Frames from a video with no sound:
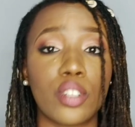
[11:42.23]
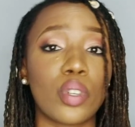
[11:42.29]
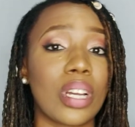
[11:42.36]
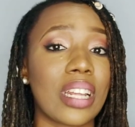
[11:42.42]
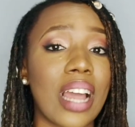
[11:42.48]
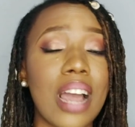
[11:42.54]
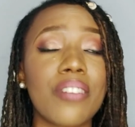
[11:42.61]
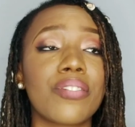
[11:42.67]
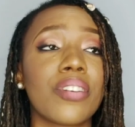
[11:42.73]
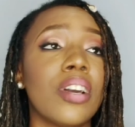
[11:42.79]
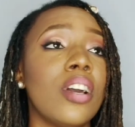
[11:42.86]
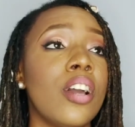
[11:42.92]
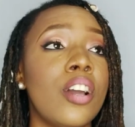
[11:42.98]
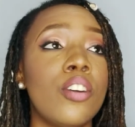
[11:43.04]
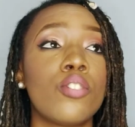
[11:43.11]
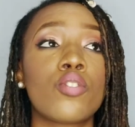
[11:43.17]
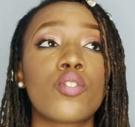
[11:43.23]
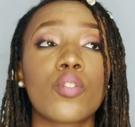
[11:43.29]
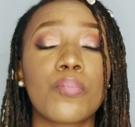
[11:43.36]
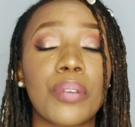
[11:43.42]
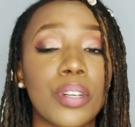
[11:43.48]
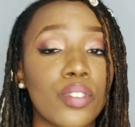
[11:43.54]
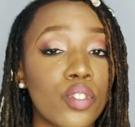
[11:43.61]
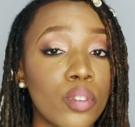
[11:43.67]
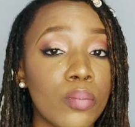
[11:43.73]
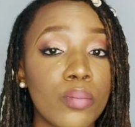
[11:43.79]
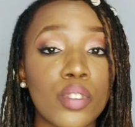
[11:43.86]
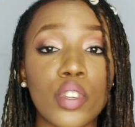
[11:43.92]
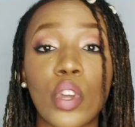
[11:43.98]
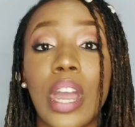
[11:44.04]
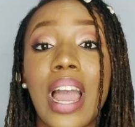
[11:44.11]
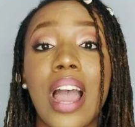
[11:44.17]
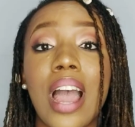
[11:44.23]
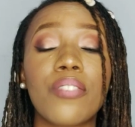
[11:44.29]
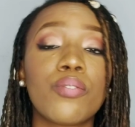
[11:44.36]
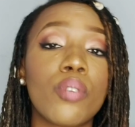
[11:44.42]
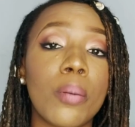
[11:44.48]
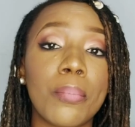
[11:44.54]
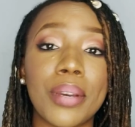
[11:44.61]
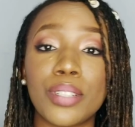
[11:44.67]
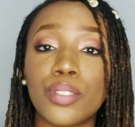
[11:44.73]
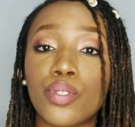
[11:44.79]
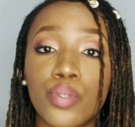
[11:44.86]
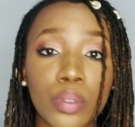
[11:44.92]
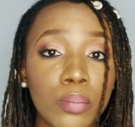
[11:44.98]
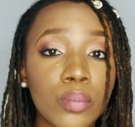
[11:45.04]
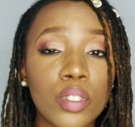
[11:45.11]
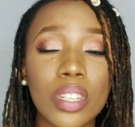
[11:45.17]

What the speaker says: You can have 2 bedrooms, you can have 1 bedroom.